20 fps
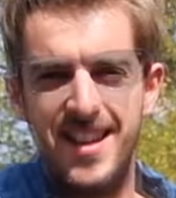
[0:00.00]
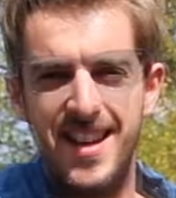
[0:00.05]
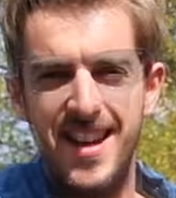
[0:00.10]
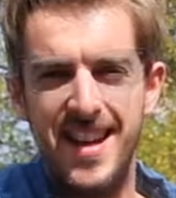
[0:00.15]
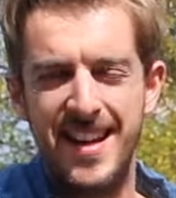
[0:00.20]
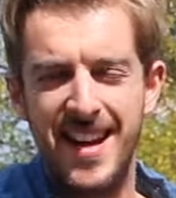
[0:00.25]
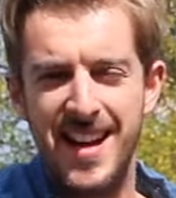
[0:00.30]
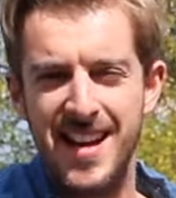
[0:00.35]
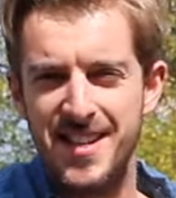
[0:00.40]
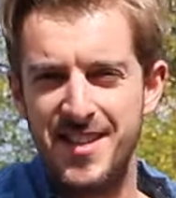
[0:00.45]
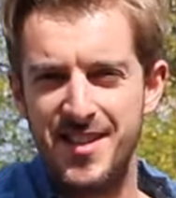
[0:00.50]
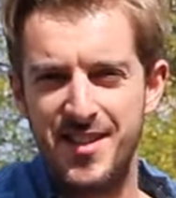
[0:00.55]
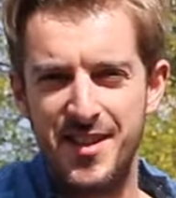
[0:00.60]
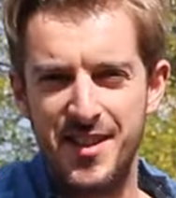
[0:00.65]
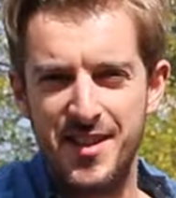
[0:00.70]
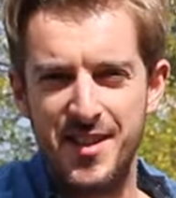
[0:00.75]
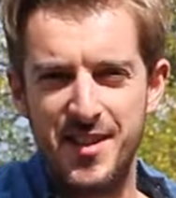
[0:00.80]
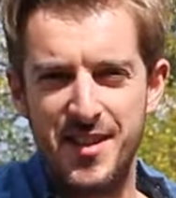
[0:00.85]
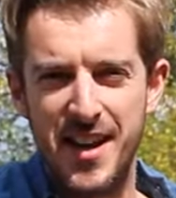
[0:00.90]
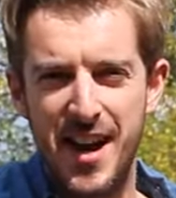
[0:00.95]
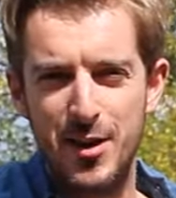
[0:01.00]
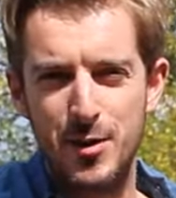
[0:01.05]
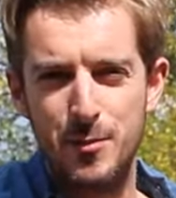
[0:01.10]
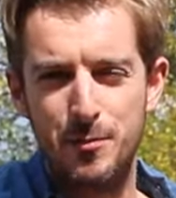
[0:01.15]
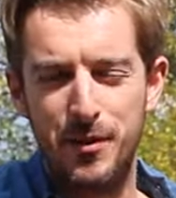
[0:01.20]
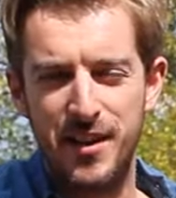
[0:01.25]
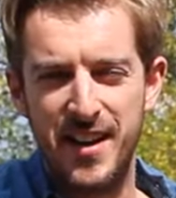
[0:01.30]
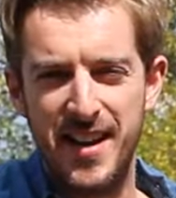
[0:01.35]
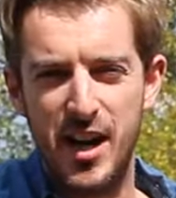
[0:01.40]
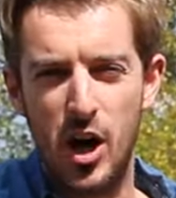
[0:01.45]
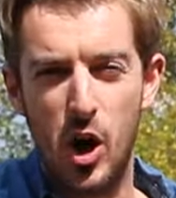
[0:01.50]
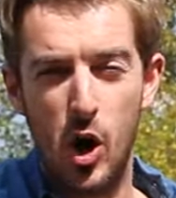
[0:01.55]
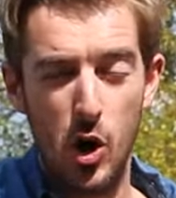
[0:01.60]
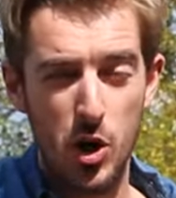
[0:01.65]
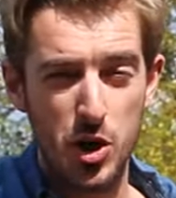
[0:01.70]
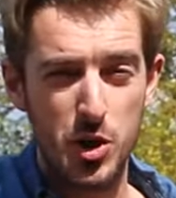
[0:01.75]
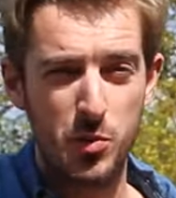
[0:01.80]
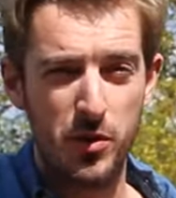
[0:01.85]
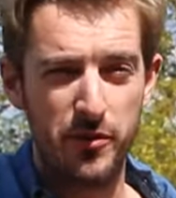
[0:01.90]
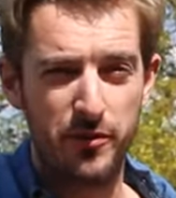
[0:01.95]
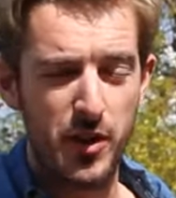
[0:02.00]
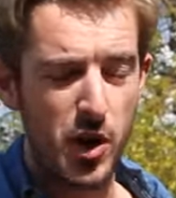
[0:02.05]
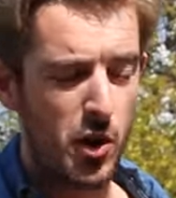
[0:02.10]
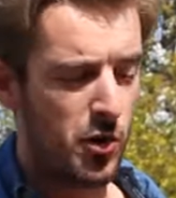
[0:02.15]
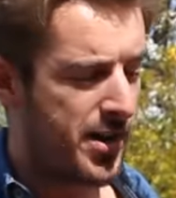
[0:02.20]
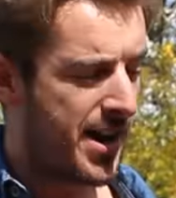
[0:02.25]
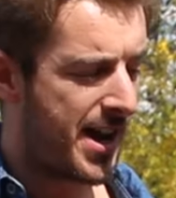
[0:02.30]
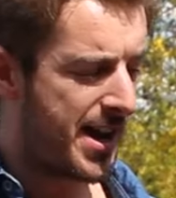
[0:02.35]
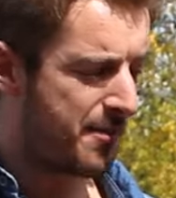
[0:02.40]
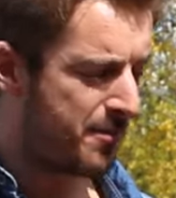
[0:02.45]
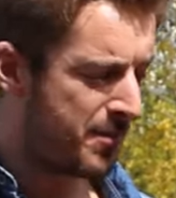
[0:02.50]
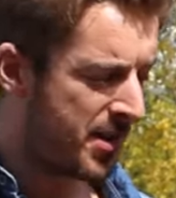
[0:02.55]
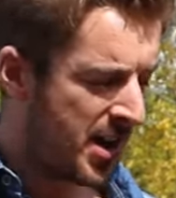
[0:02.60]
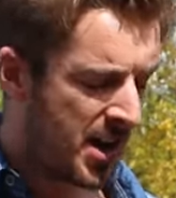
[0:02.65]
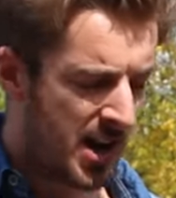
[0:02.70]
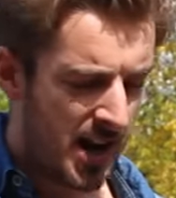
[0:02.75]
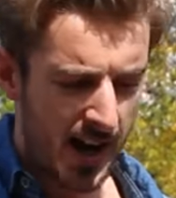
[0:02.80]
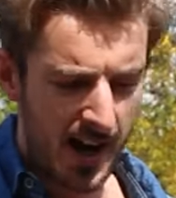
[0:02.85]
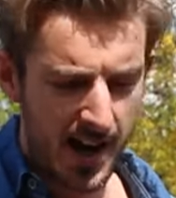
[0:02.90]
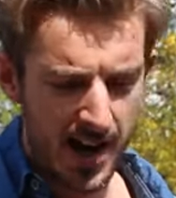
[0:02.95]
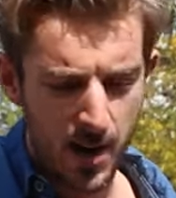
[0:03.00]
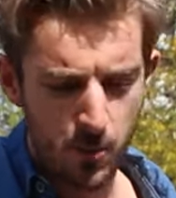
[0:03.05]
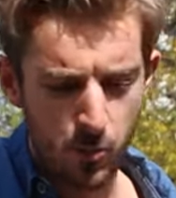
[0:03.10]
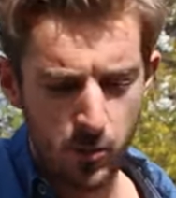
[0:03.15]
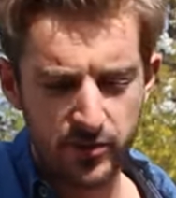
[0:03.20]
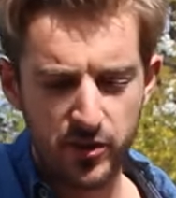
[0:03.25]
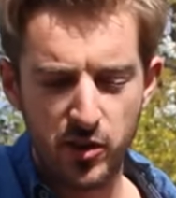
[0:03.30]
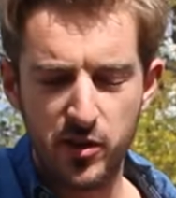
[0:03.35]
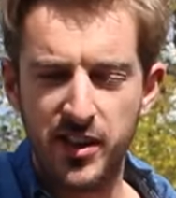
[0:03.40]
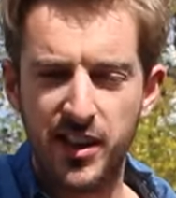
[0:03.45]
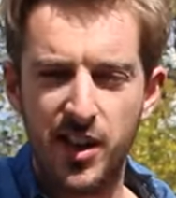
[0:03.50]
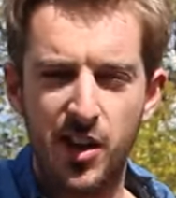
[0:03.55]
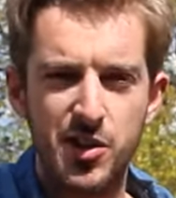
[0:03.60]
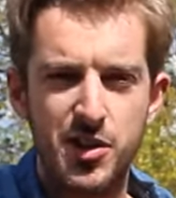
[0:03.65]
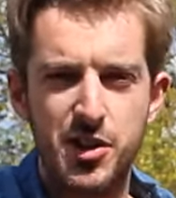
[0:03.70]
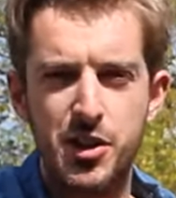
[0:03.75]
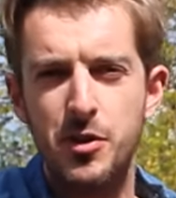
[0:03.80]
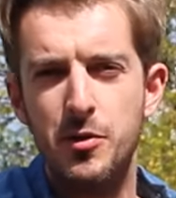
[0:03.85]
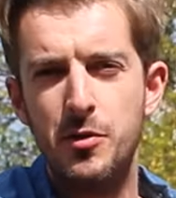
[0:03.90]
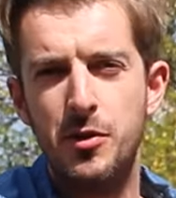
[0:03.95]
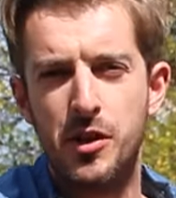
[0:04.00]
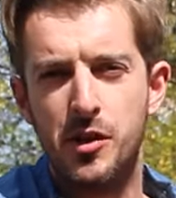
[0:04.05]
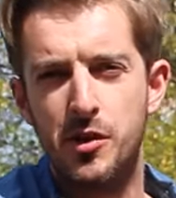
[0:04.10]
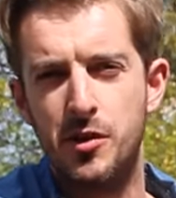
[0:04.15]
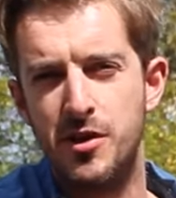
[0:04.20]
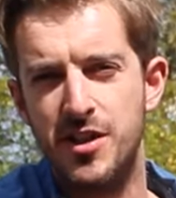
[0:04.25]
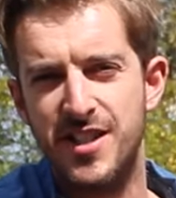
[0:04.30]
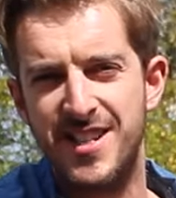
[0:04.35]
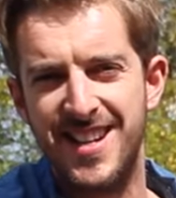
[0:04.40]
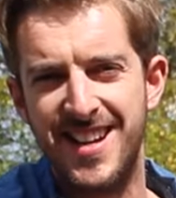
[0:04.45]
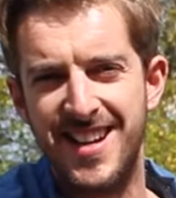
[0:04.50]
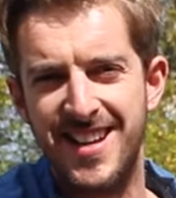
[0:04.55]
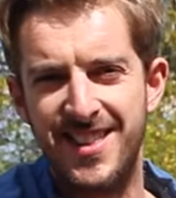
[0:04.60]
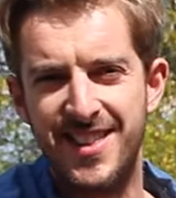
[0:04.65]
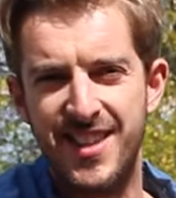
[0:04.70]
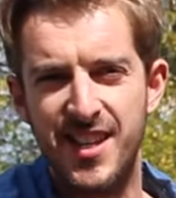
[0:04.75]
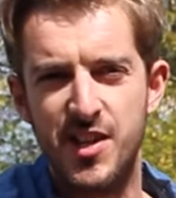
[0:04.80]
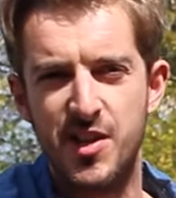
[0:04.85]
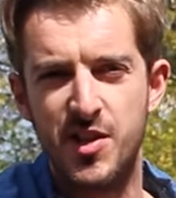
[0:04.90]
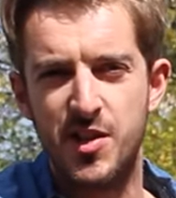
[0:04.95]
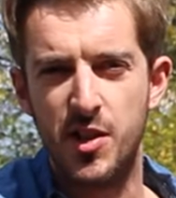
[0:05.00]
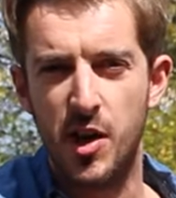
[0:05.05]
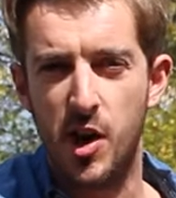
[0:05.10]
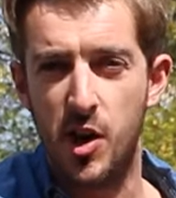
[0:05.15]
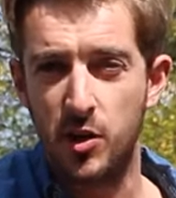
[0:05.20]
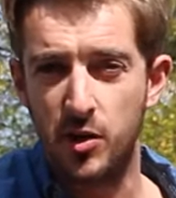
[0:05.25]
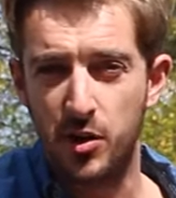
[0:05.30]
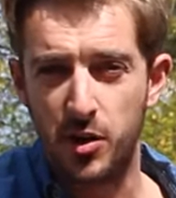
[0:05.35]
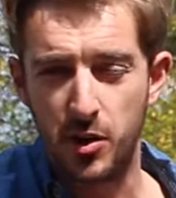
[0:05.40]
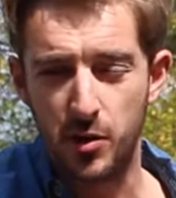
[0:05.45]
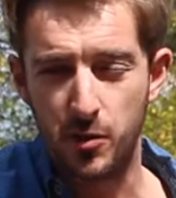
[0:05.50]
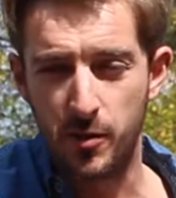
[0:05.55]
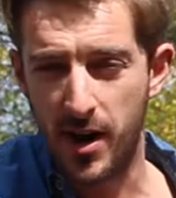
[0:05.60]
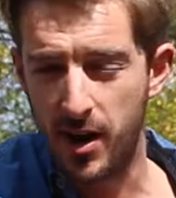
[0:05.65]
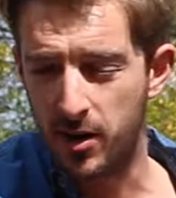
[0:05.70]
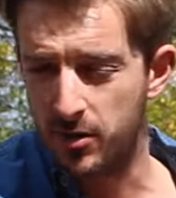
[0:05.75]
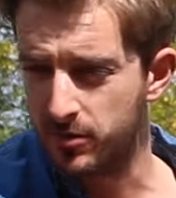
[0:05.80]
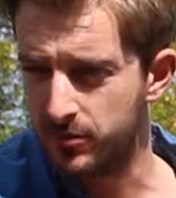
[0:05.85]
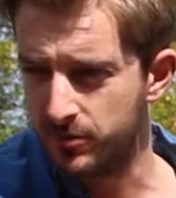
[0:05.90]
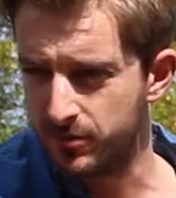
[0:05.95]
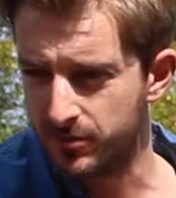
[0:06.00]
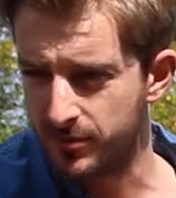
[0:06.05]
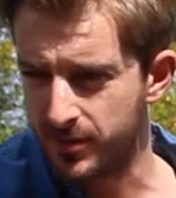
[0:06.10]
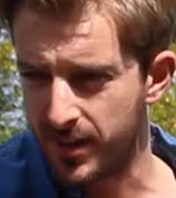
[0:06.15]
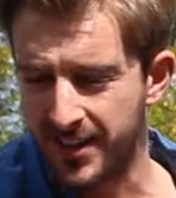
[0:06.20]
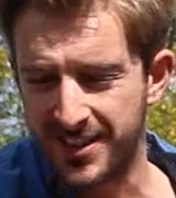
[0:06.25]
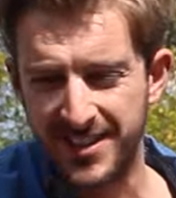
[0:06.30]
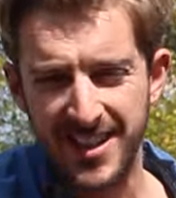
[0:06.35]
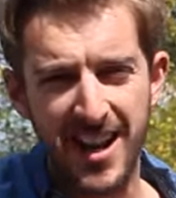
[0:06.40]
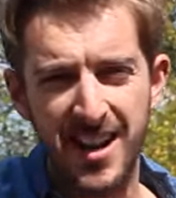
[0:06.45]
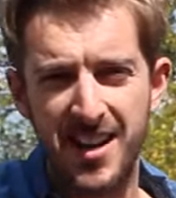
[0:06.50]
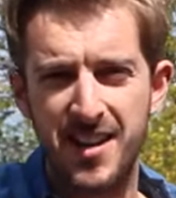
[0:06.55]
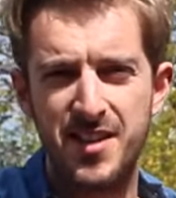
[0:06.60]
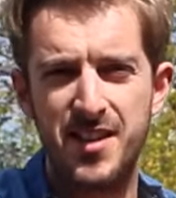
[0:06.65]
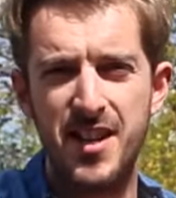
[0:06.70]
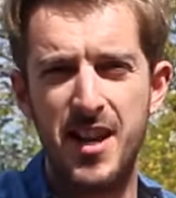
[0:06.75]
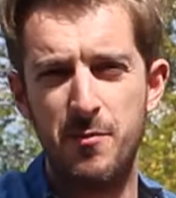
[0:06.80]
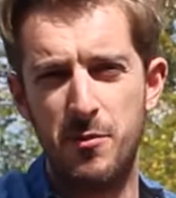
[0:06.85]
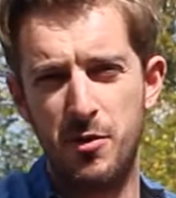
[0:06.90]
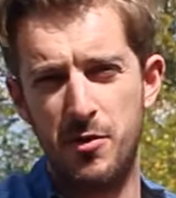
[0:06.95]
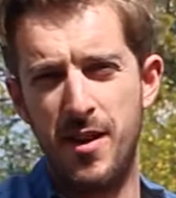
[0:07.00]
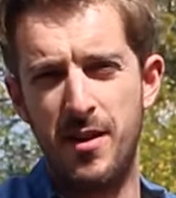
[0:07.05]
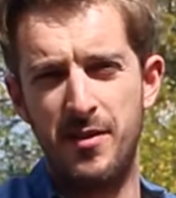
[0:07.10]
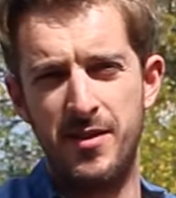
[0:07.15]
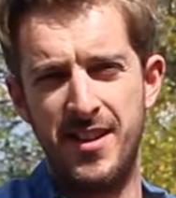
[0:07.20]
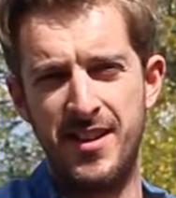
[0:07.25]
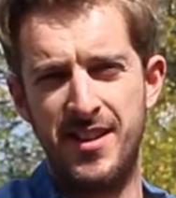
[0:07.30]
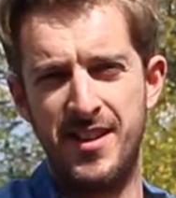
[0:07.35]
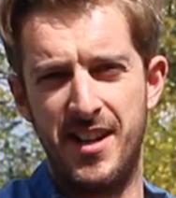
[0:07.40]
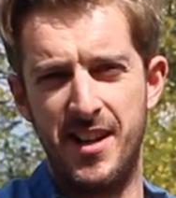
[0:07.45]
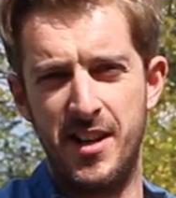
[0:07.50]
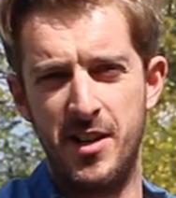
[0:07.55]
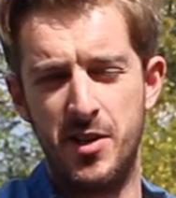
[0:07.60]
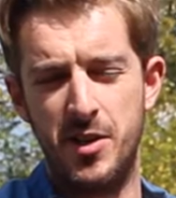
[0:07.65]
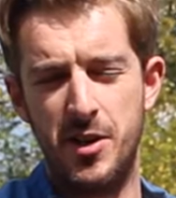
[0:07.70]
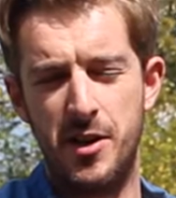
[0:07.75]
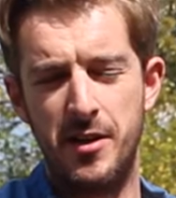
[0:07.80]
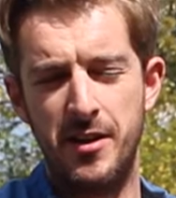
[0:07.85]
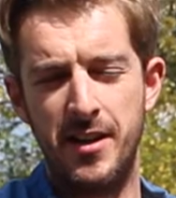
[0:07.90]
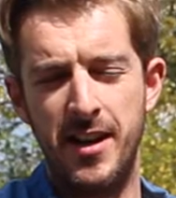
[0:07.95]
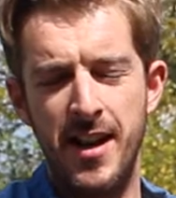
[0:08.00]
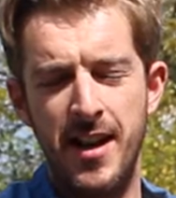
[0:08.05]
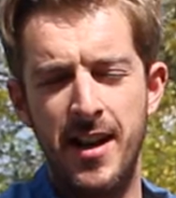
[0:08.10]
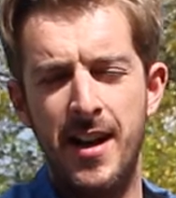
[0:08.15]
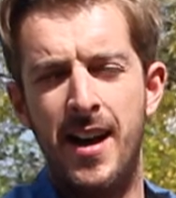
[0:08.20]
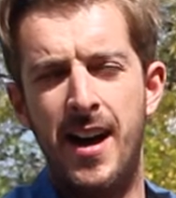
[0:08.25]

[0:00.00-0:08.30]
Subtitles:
Hey guys, this is how to play Horse With No Name. We've only got two chords in this song throughout, exactly the same throughout the entire song.